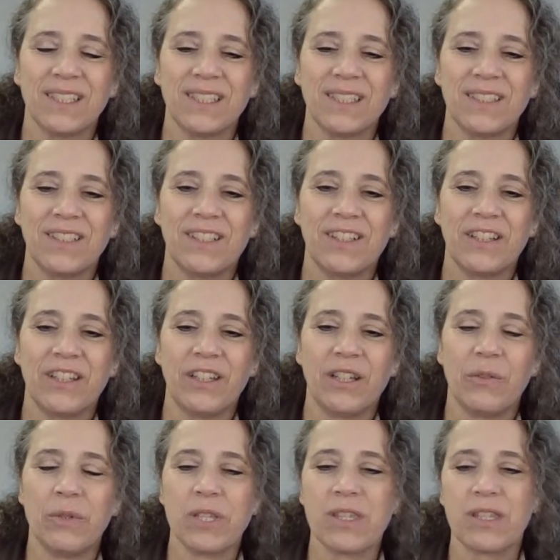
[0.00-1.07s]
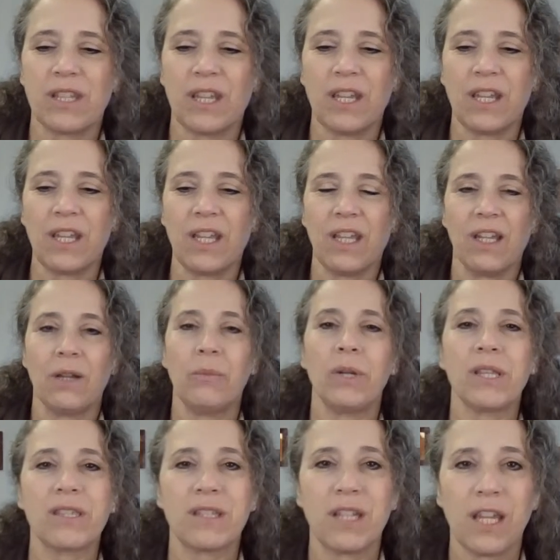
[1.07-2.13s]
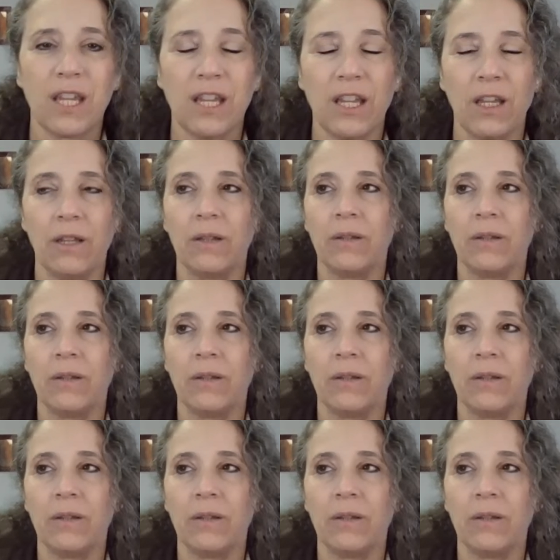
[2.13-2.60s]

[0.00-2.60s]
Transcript: Darn it. I want to stay. I want to stay.